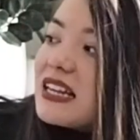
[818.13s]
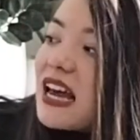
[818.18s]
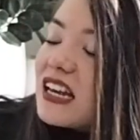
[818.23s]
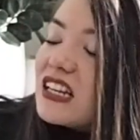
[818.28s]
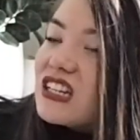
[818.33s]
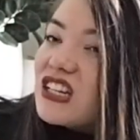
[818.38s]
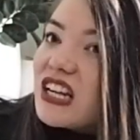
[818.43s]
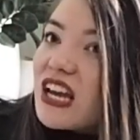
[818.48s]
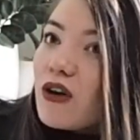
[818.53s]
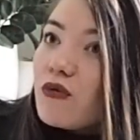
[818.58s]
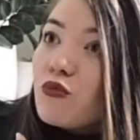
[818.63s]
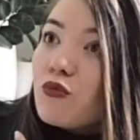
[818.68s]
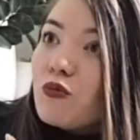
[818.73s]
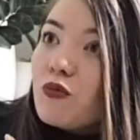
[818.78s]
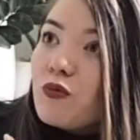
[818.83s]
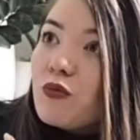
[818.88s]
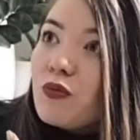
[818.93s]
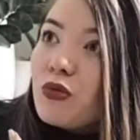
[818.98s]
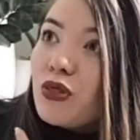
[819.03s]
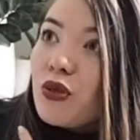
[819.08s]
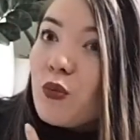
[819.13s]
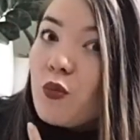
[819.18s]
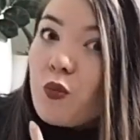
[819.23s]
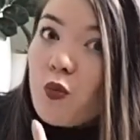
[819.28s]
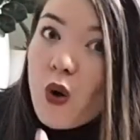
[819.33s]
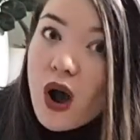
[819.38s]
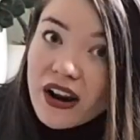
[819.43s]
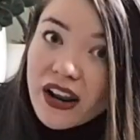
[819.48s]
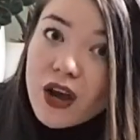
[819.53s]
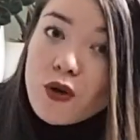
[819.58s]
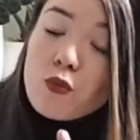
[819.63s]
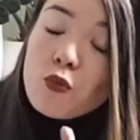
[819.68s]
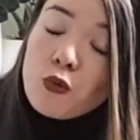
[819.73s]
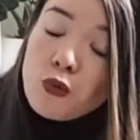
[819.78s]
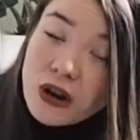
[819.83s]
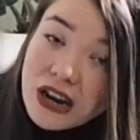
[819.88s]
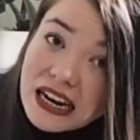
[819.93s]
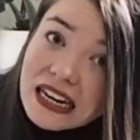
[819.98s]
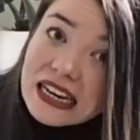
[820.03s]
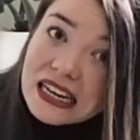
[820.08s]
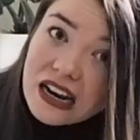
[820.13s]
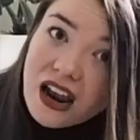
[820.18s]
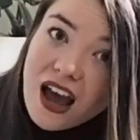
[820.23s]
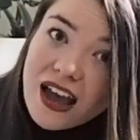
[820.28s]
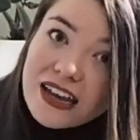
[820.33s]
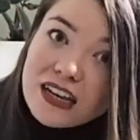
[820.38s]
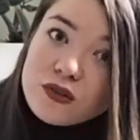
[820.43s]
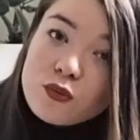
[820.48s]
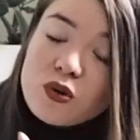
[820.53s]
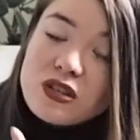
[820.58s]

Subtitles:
Actually, the one I really liked